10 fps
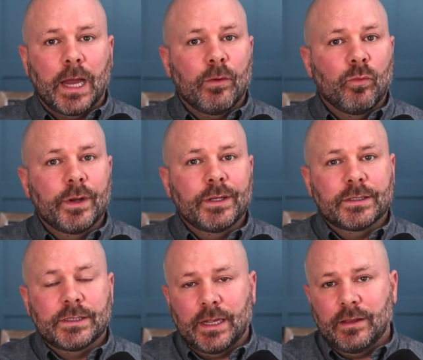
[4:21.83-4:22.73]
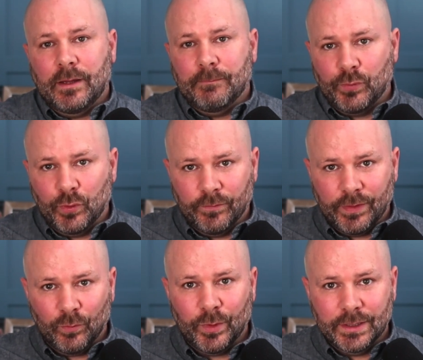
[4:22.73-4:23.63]
I wouldn't send them proof
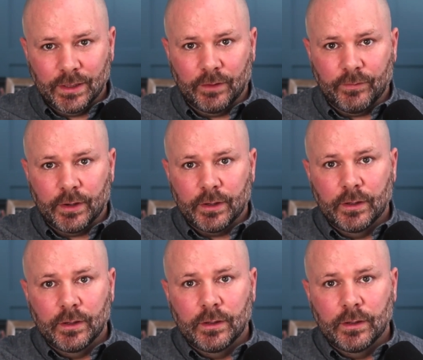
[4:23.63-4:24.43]
that we delivered.